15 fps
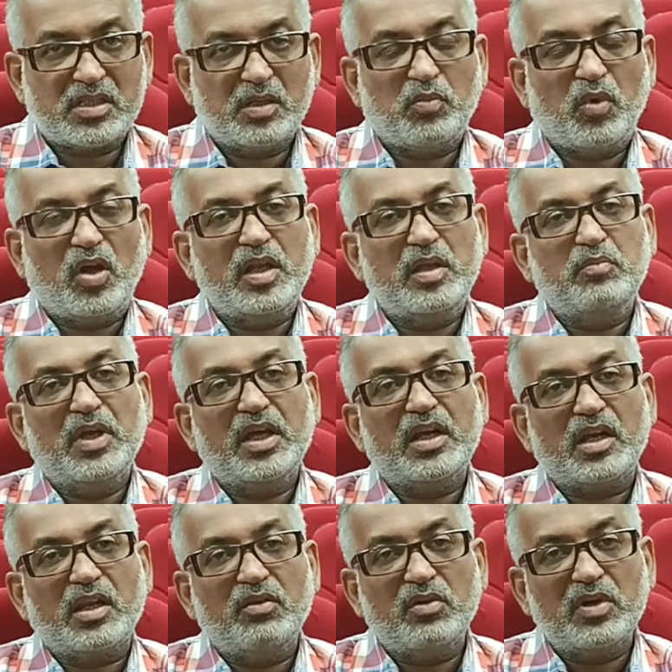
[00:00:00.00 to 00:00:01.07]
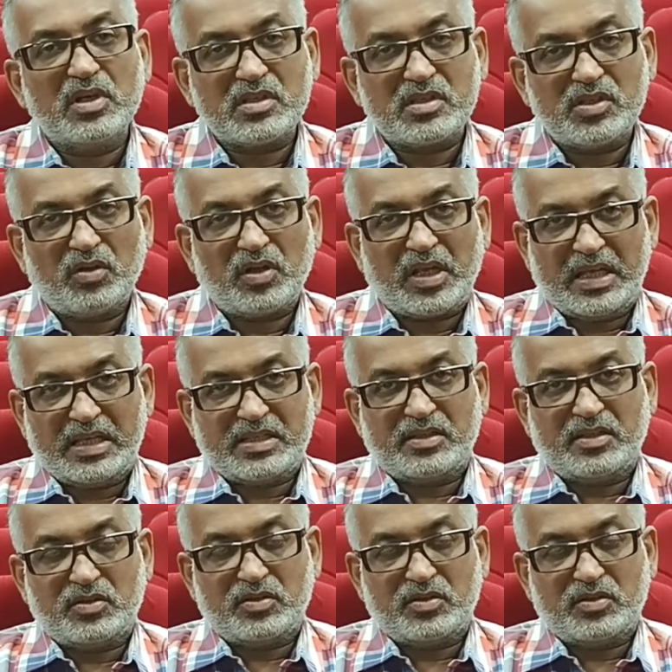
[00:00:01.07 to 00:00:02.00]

The body may reverse your cancer.